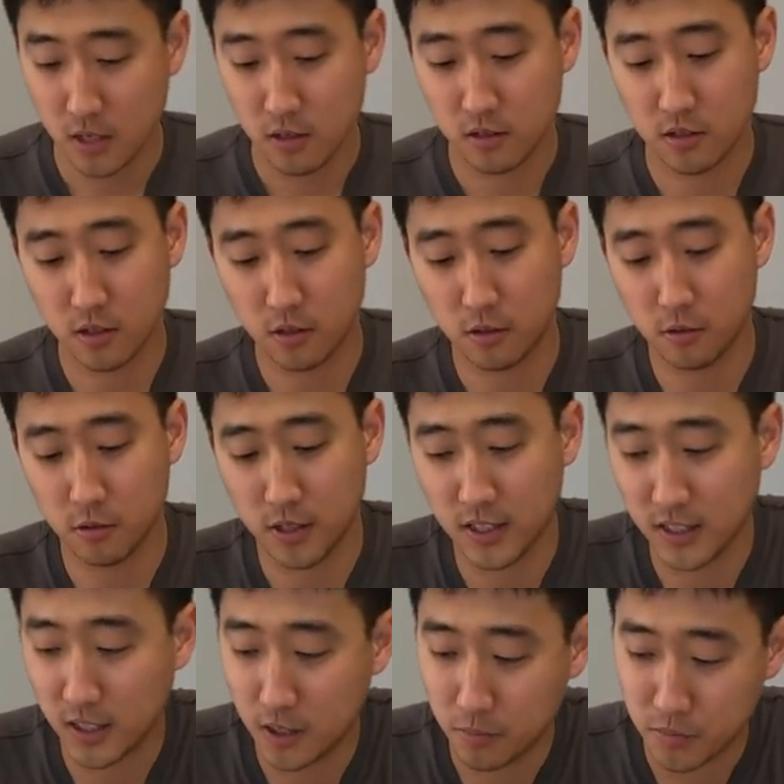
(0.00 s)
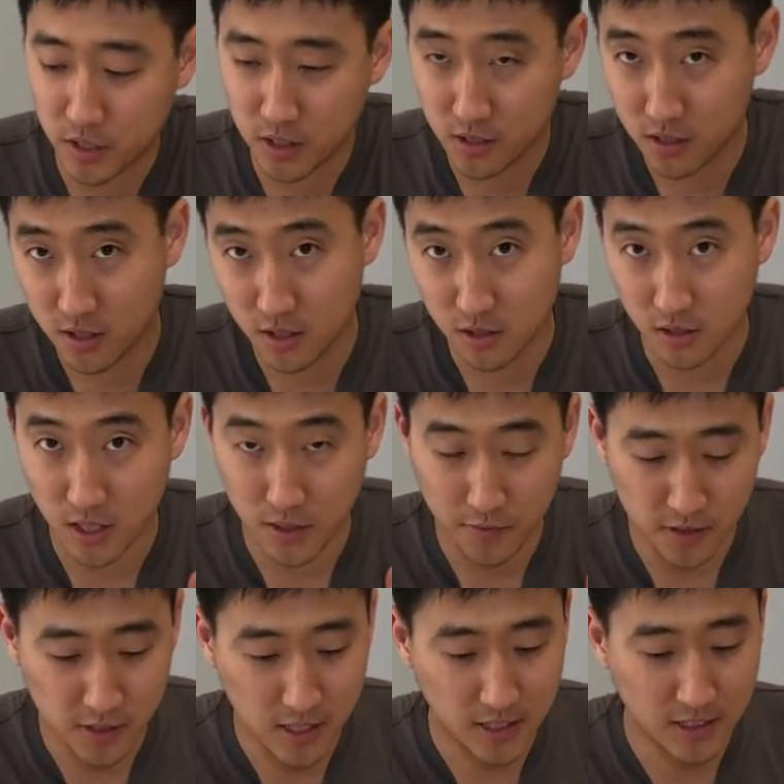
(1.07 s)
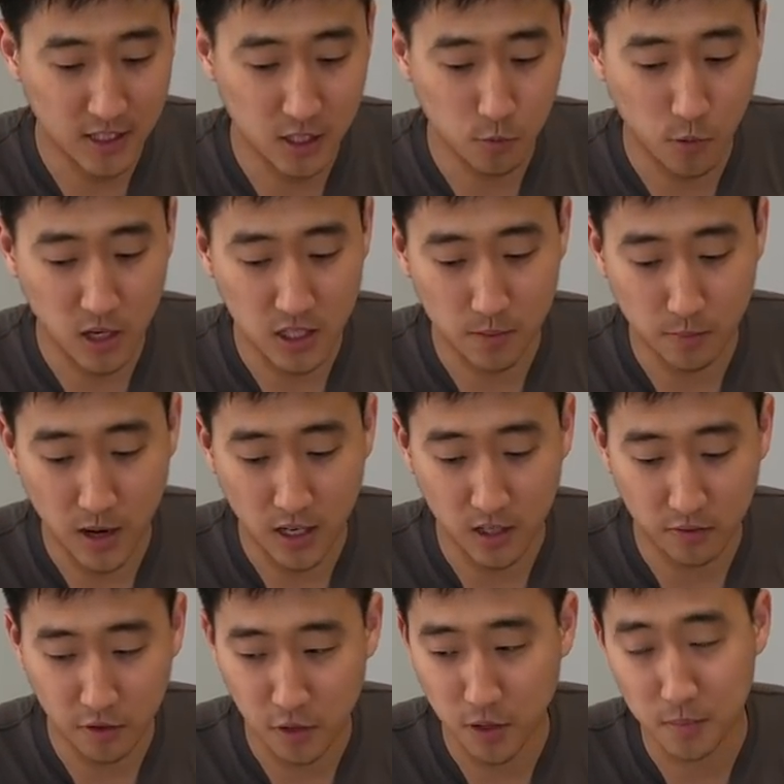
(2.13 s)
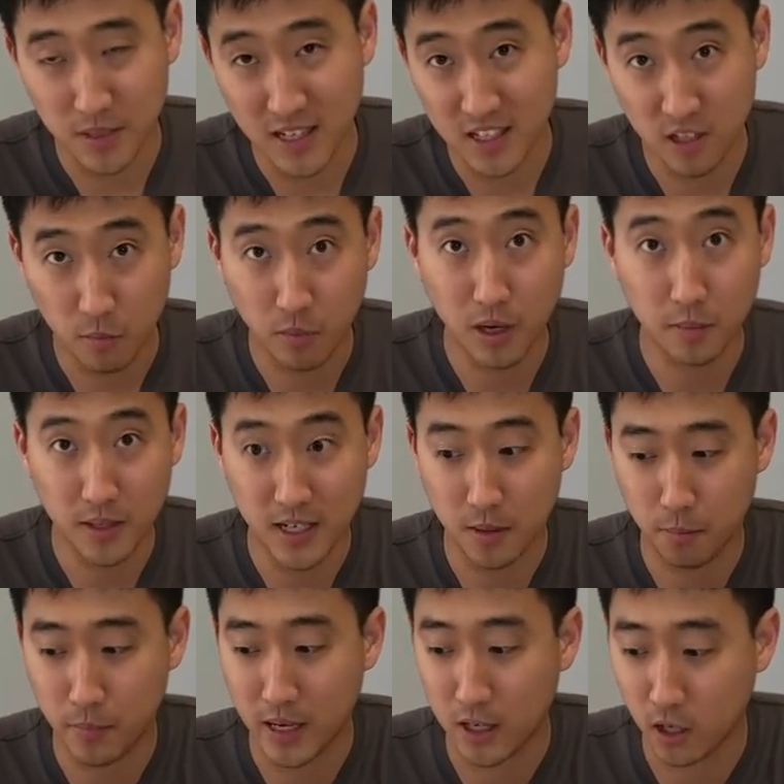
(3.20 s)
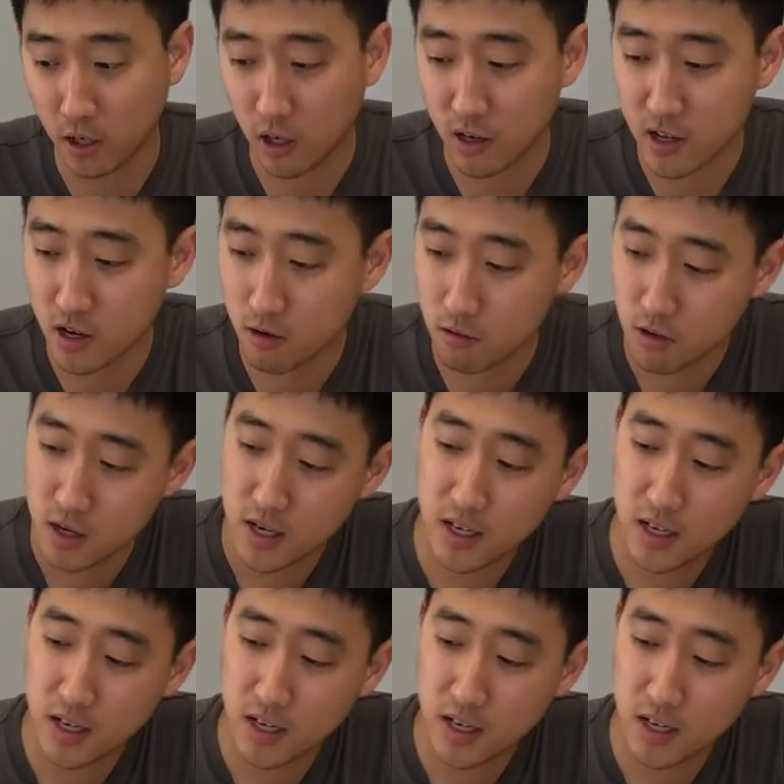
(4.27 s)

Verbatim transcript: So um, just to even set this wireless microphone up, yes, you probably get better audio,